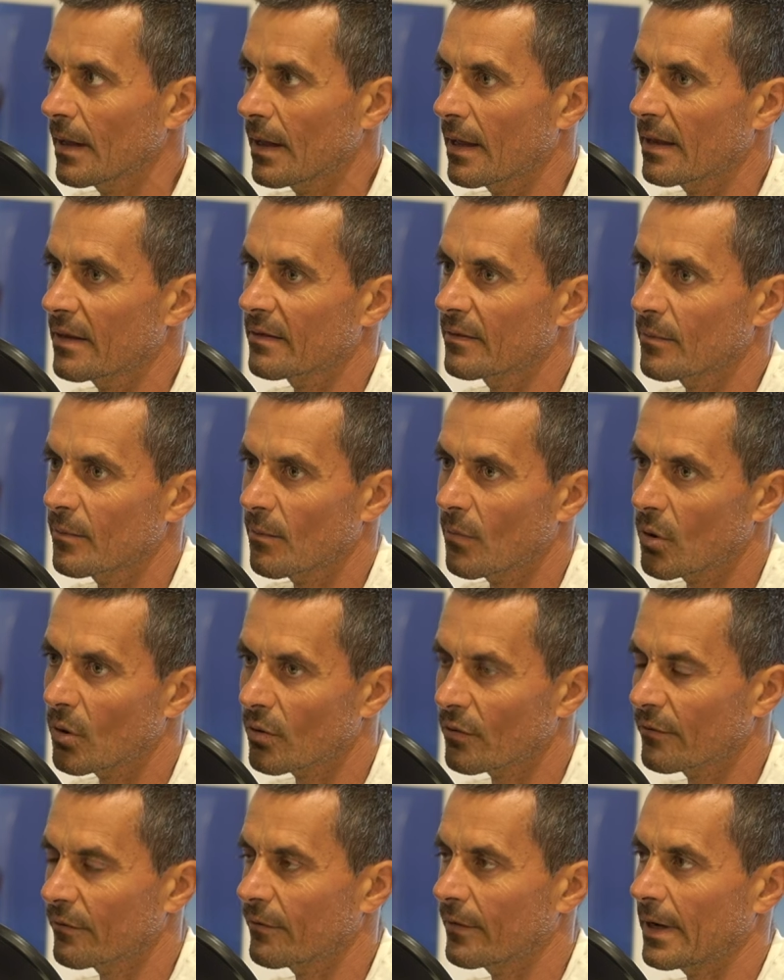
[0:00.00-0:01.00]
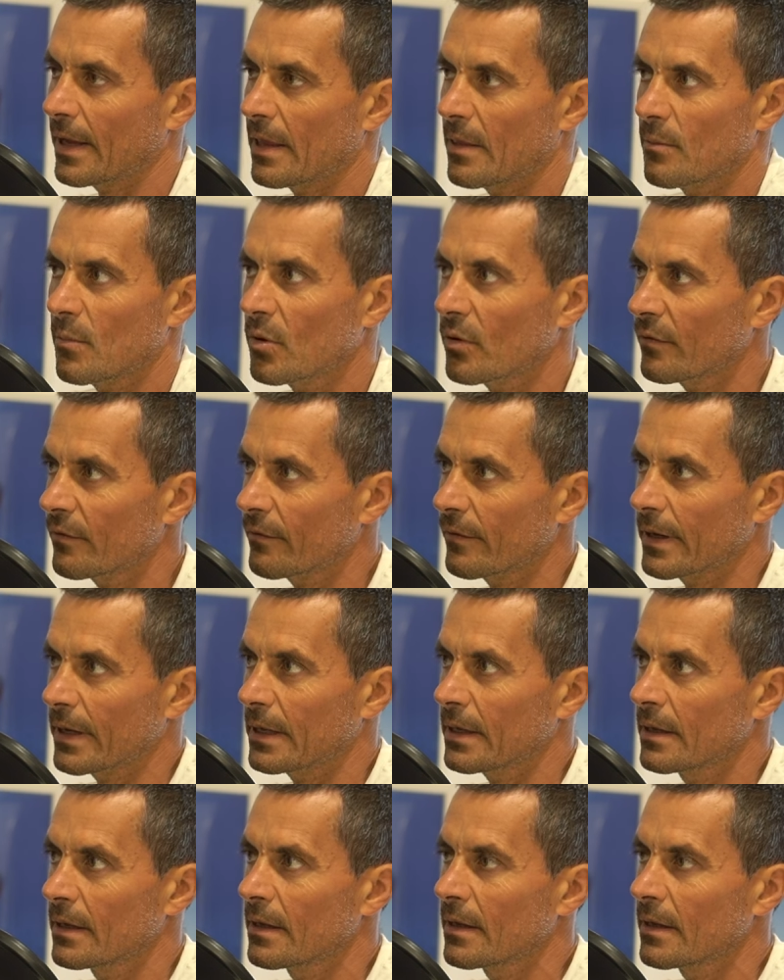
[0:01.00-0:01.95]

and more free and more free